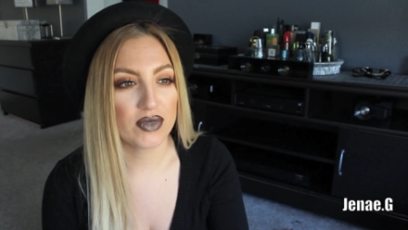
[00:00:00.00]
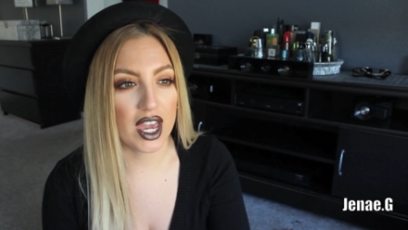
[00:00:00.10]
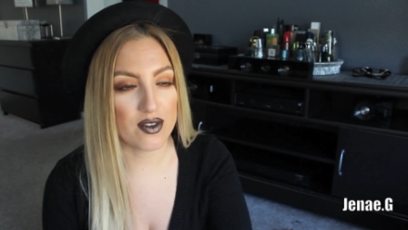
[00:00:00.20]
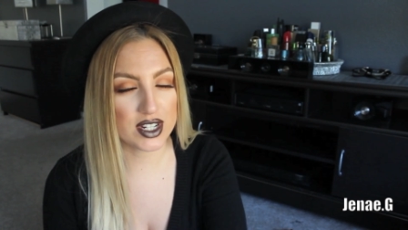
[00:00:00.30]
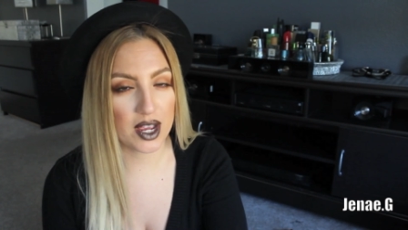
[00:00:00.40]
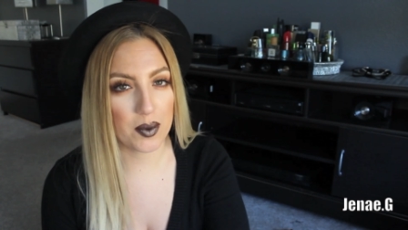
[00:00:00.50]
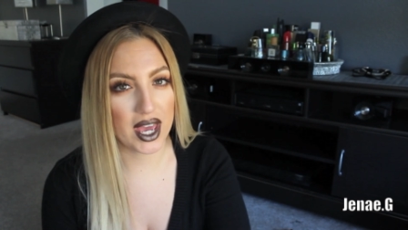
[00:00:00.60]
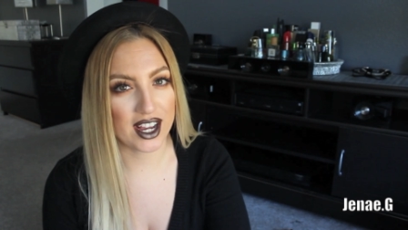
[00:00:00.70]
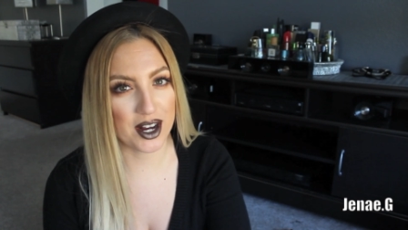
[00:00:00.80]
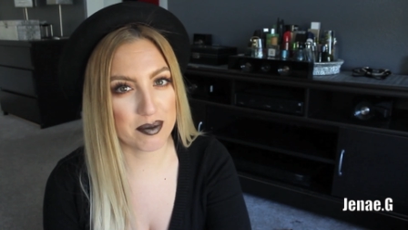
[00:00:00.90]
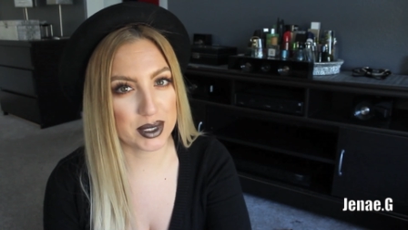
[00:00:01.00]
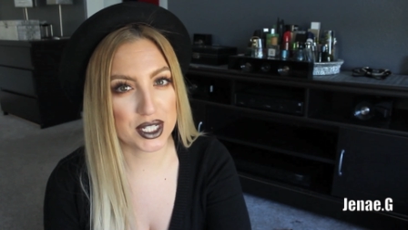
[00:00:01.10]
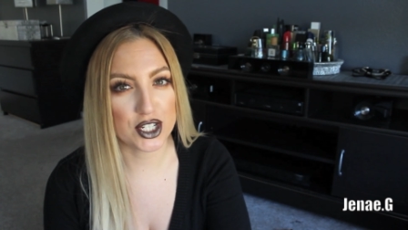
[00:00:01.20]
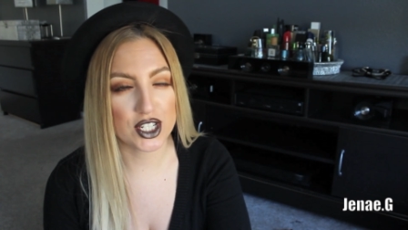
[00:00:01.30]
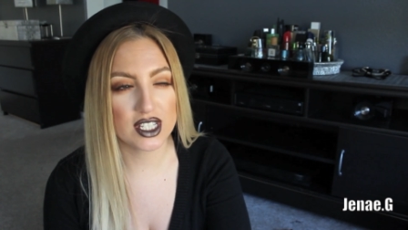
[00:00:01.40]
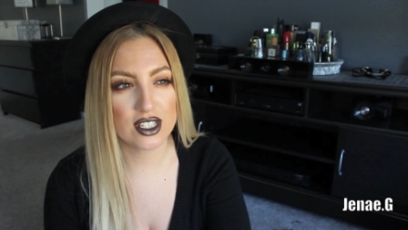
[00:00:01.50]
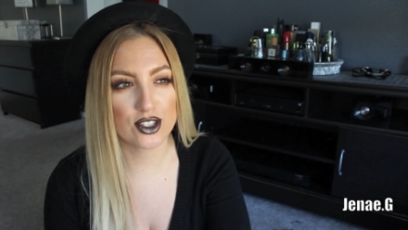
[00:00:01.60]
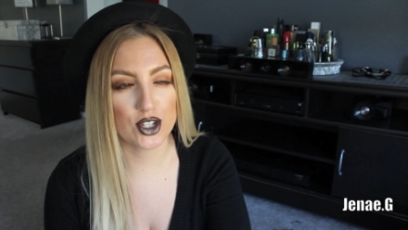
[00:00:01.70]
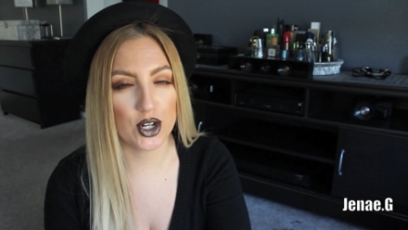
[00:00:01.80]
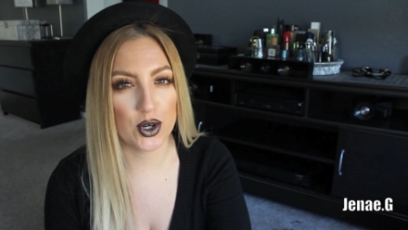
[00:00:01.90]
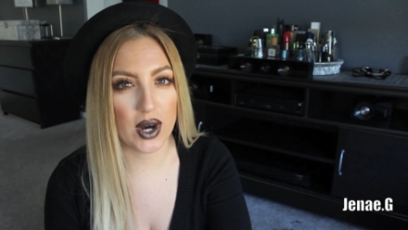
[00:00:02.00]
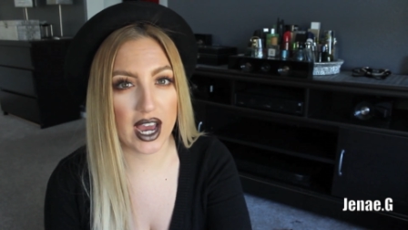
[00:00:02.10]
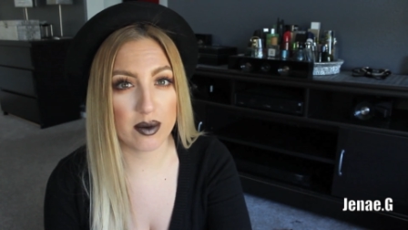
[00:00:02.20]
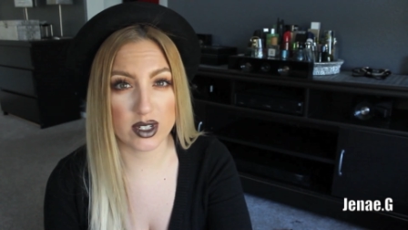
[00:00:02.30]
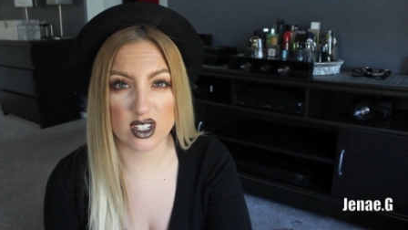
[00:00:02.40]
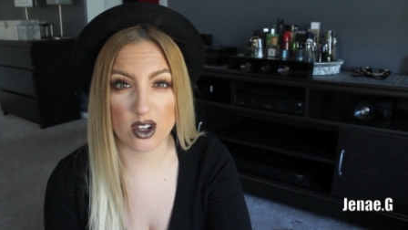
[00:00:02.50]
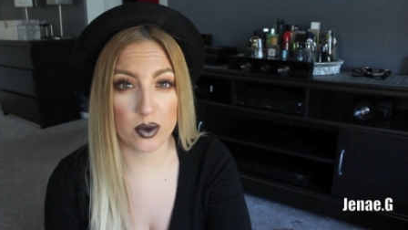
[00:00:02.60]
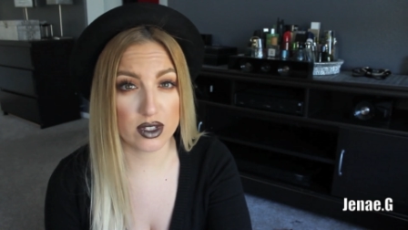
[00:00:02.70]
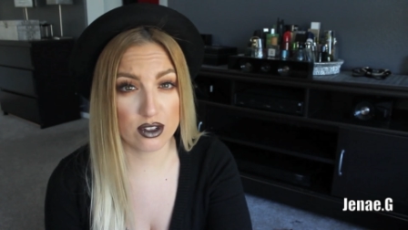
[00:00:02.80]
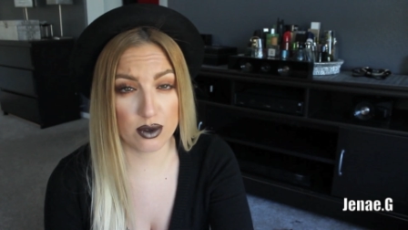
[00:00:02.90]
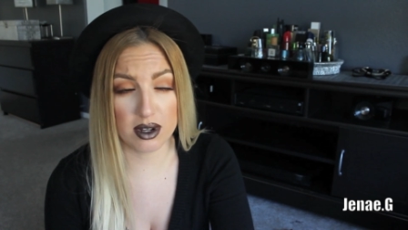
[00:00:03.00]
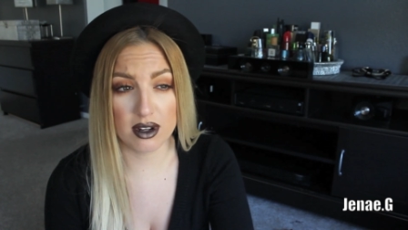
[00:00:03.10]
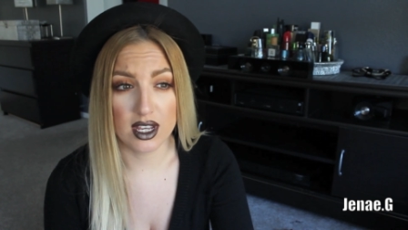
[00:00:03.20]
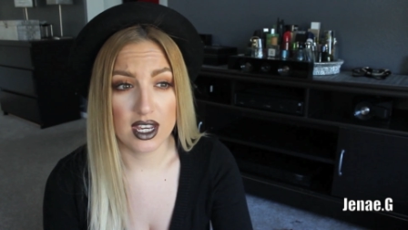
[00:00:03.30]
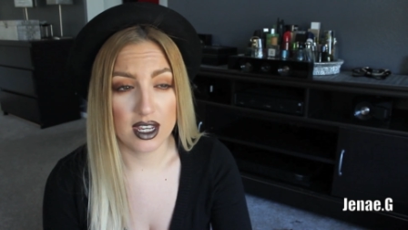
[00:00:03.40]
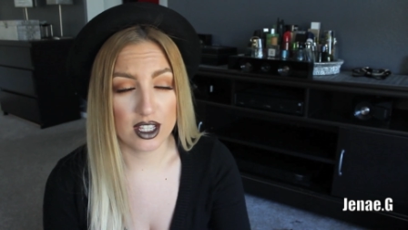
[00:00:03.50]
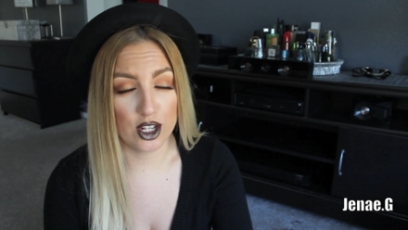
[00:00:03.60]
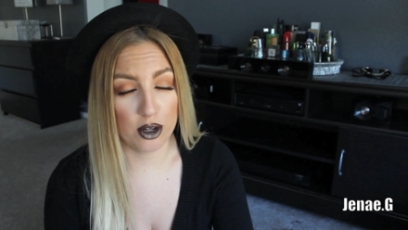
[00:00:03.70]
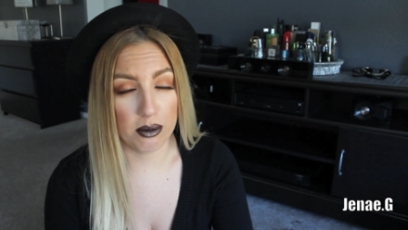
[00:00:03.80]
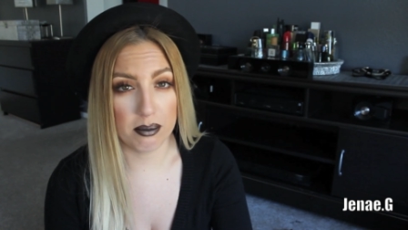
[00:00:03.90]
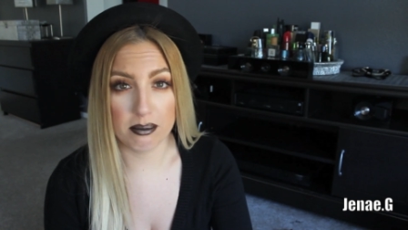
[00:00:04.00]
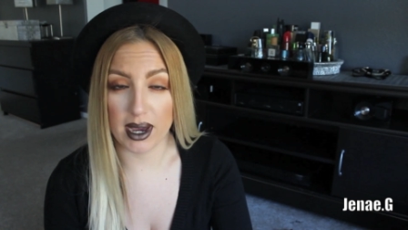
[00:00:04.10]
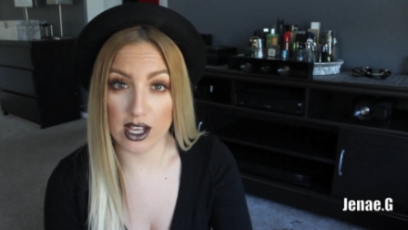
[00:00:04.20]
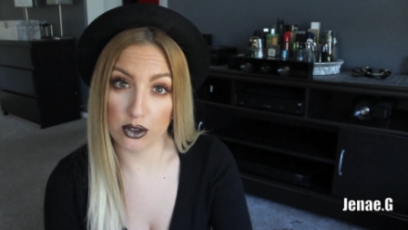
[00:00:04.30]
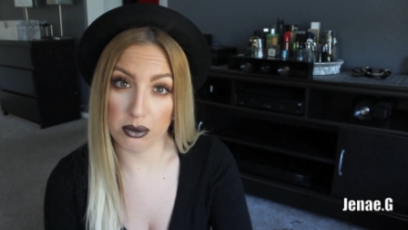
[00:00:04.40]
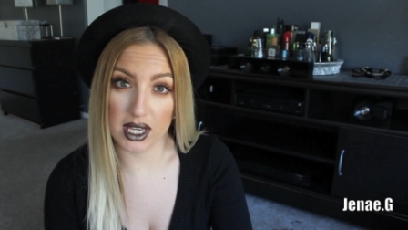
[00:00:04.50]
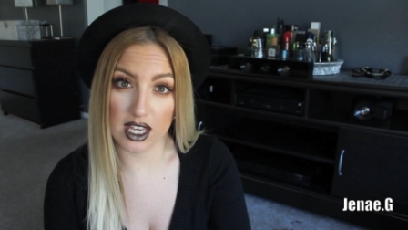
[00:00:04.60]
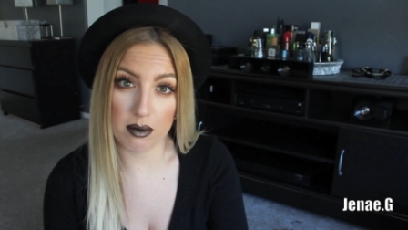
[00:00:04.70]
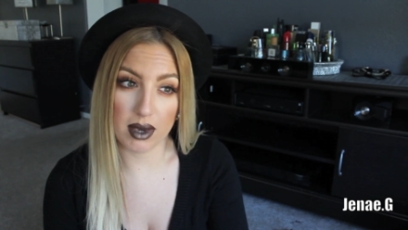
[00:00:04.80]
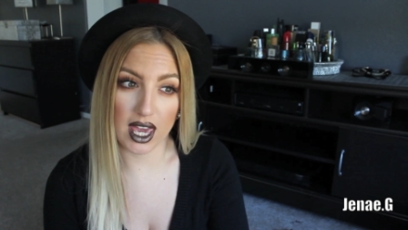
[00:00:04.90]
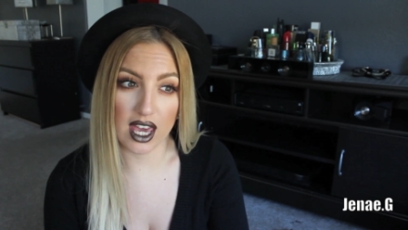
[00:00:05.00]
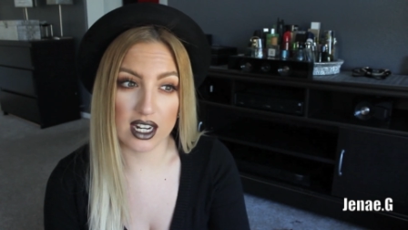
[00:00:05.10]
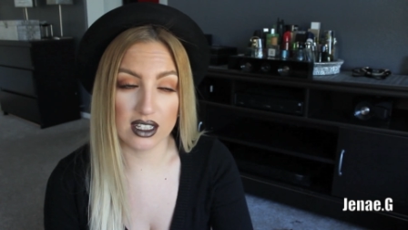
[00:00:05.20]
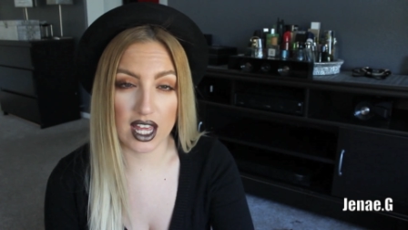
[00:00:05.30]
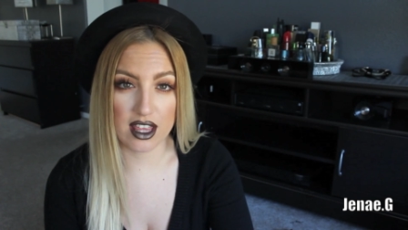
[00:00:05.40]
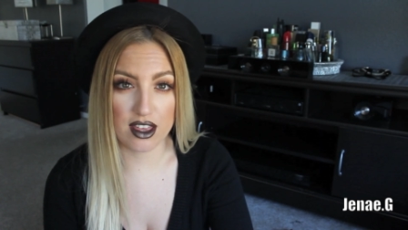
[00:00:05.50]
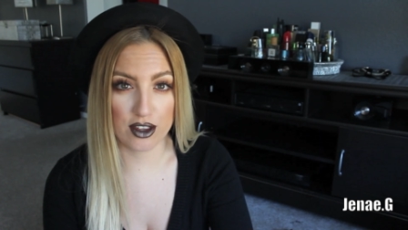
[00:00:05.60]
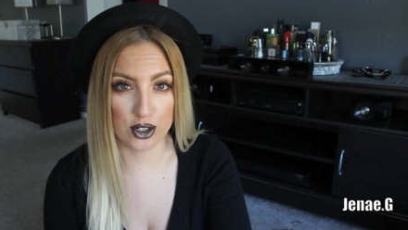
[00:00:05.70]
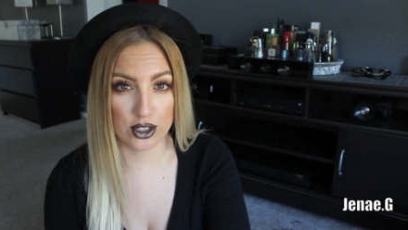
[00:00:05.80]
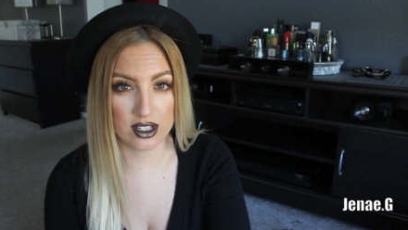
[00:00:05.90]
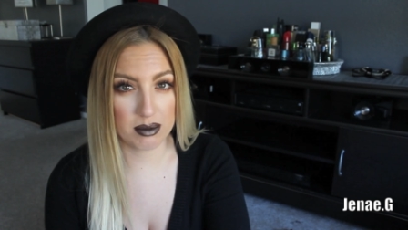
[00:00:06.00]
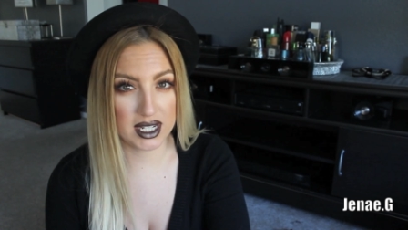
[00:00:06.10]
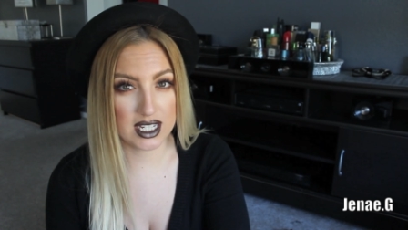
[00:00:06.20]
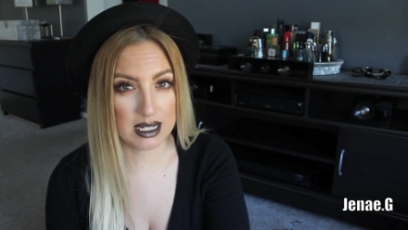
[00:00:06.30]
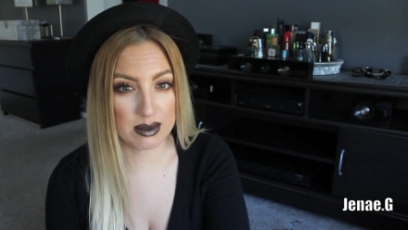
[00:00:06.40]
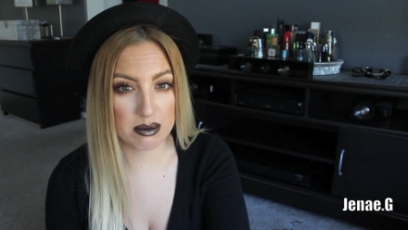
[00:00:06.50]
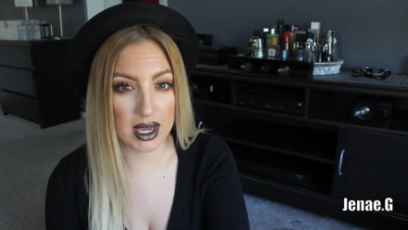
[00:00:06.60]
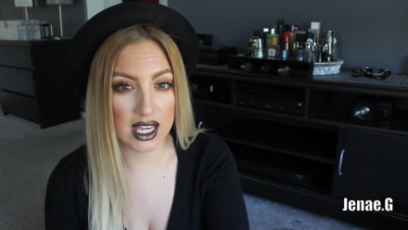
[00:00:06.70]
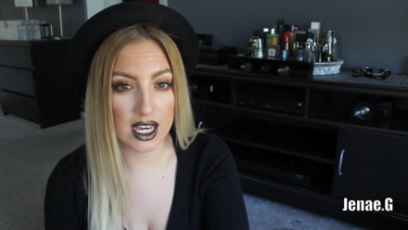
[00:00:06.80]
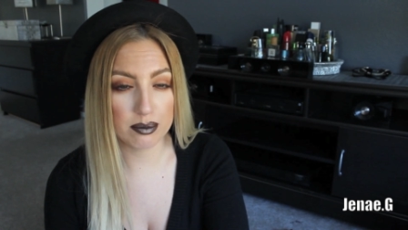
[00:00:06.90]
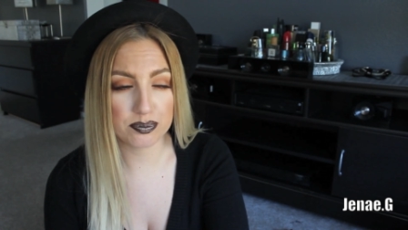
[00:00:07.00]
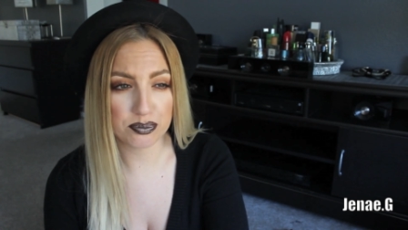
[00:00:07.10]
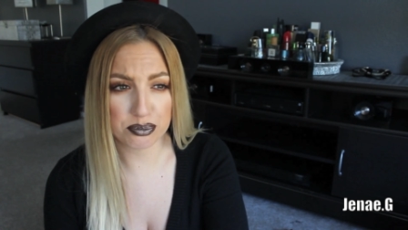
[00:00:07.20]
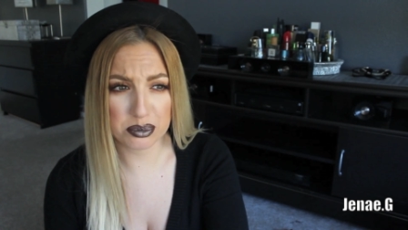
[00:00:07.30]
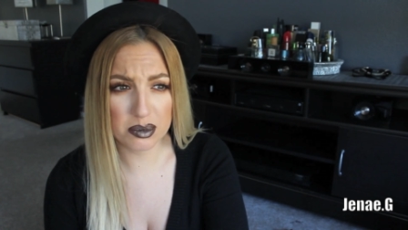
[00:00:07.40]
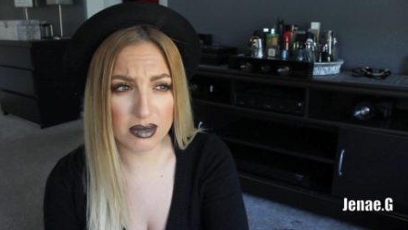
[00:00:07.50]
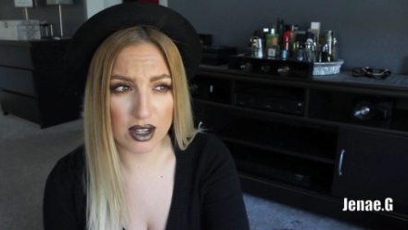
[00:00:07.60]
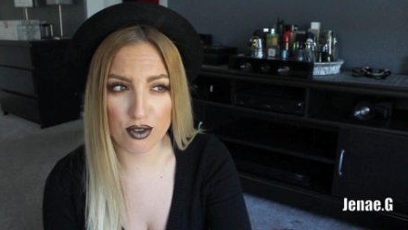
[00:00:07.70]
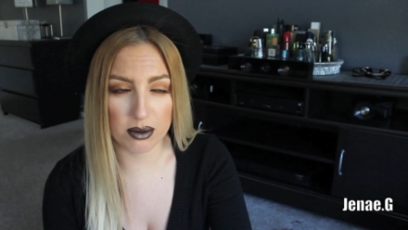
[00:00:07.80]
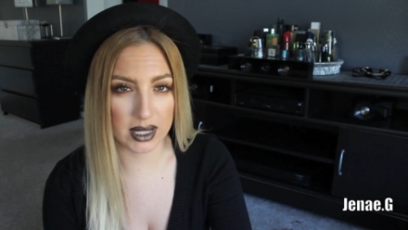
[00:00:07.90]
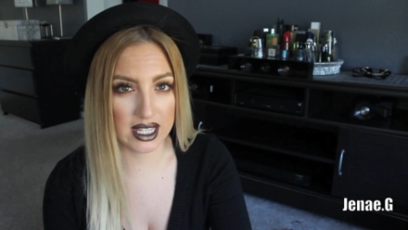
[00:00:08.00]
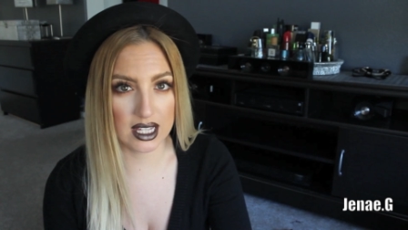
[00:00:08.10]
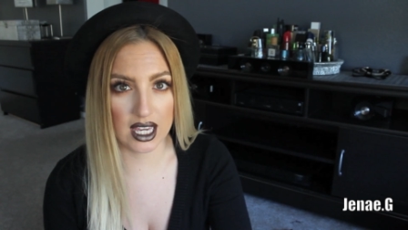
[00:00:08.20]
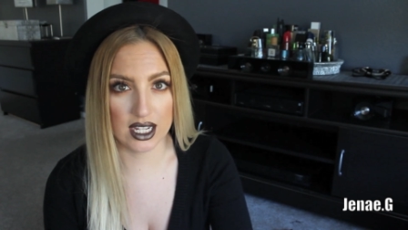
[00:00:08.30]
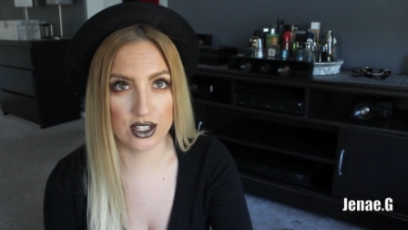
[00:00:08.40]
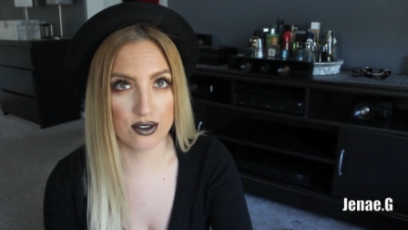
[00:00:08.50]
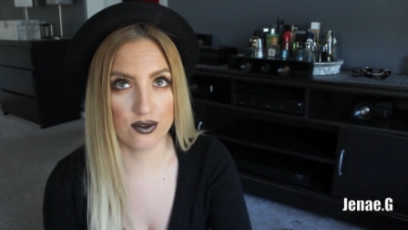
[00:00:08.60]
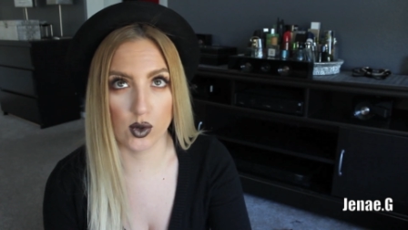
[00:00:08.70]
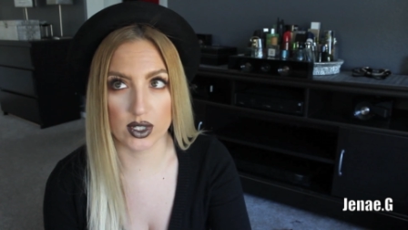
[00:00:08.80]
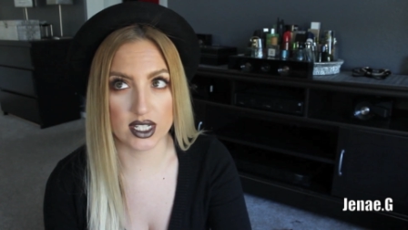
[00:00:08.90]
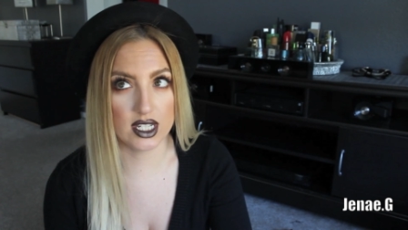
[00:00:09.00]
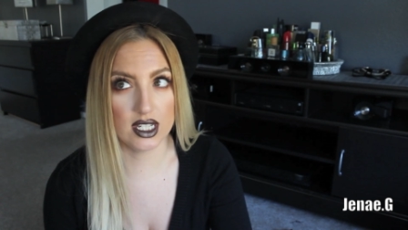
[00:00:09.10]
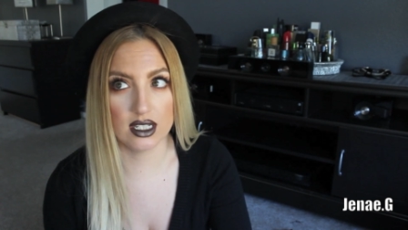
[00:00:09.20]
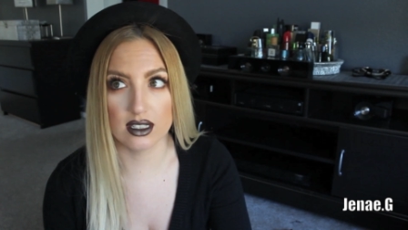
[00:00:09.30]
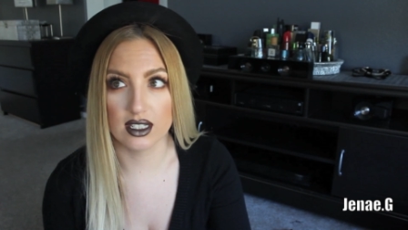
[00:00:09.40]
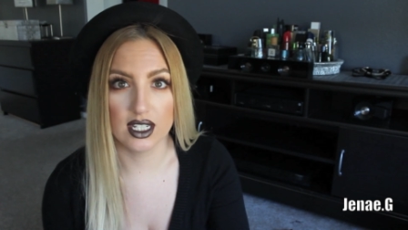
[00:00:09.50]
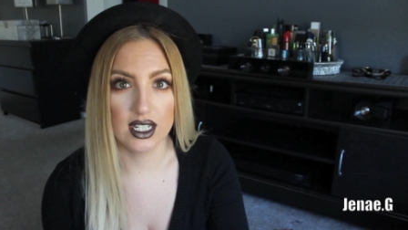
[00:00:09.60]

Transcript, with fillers: every time we had competitions, so I was just always doing, you know, my own makeup and a lot of the other girls on my team's makeup from like the age of fourteen